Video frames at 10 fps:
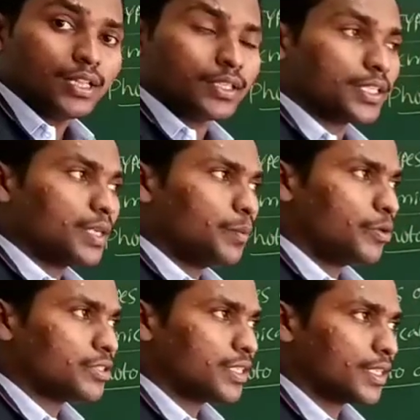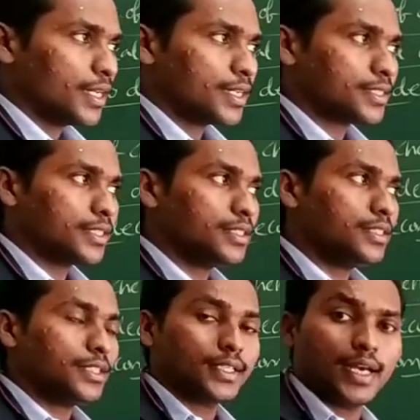the decomposition
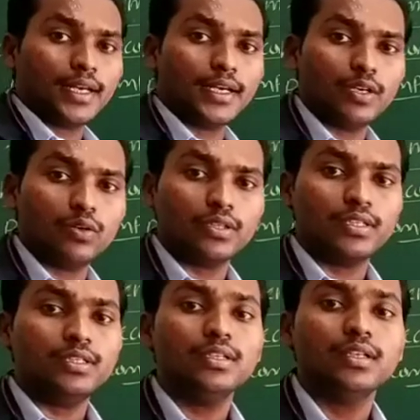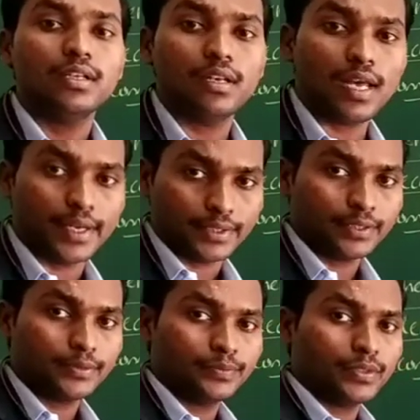reactions carried out in
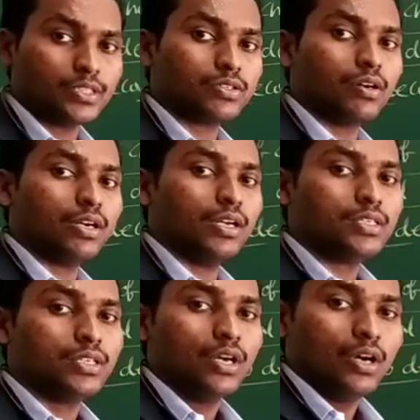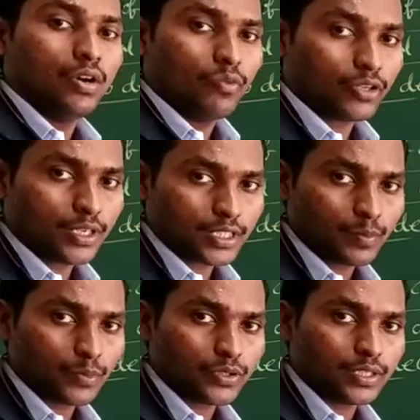light is called as
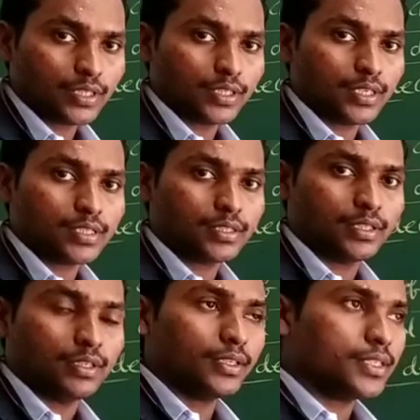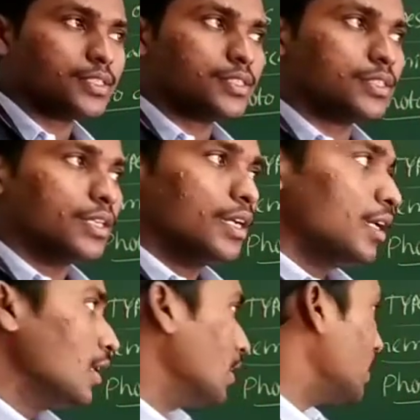photodecomposition reaction. Let
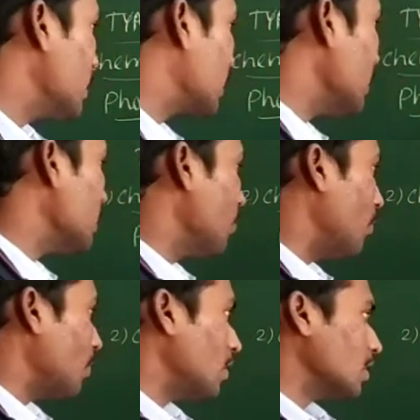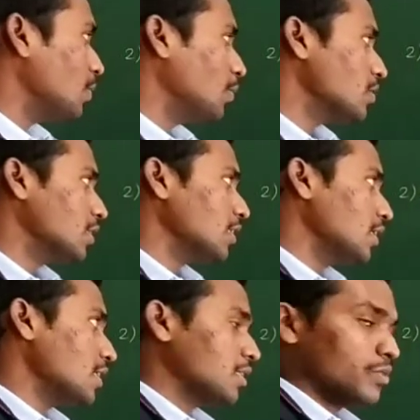us discuss photodecomposition
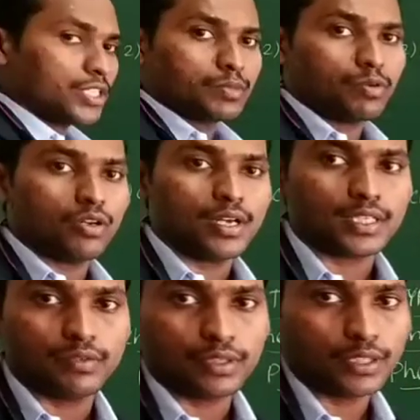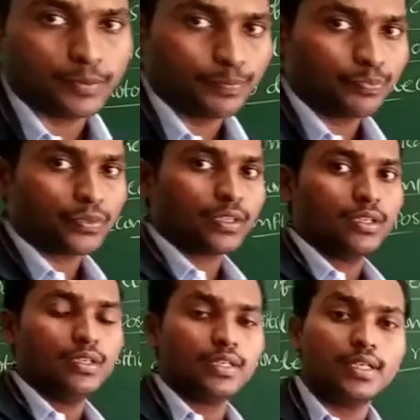reaction with a small activity.
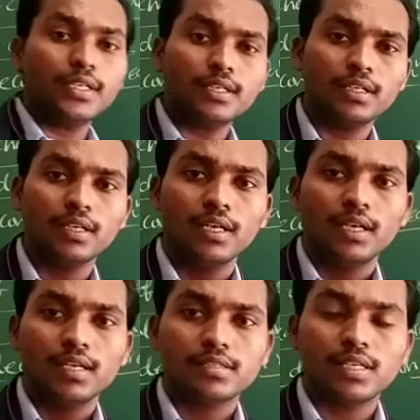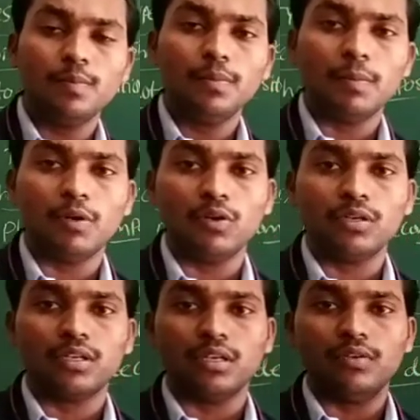Take some
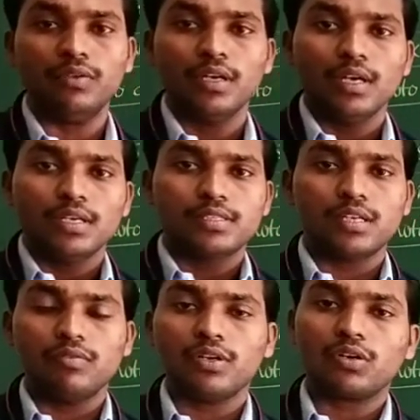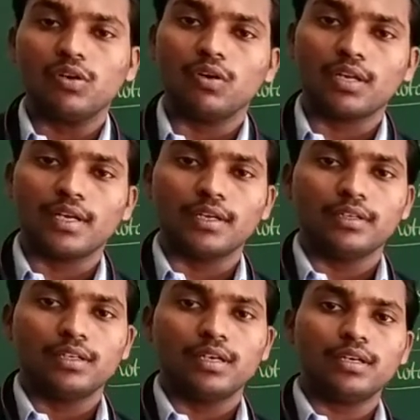amount of silver
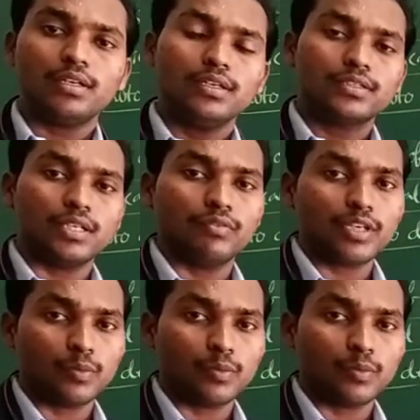chloride or silver